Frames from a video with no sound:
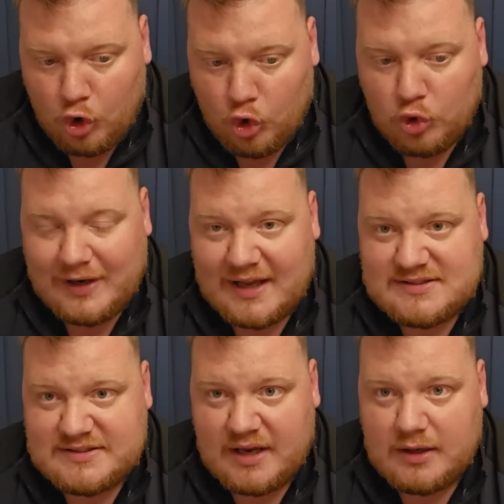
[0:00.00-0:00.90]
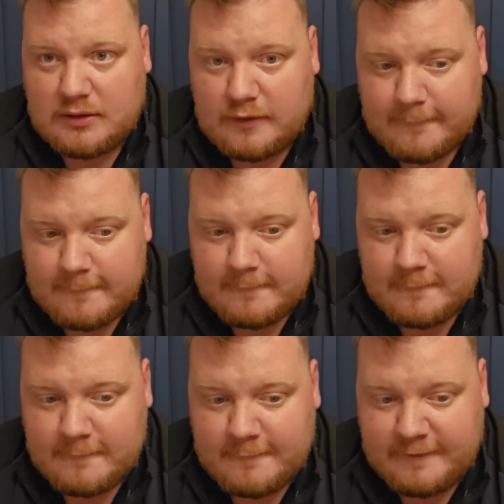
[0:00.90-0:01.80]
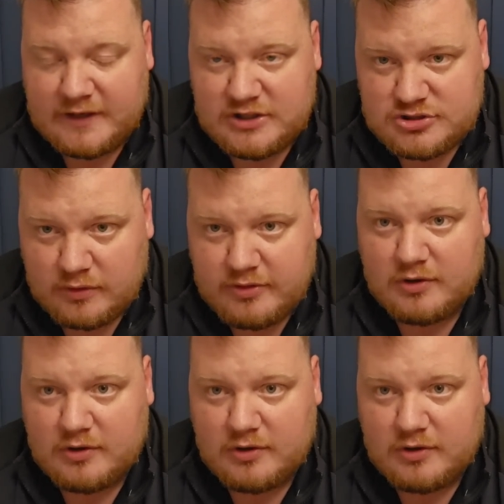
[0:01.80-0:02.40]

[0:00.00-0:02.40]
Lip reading: or Leicester finish on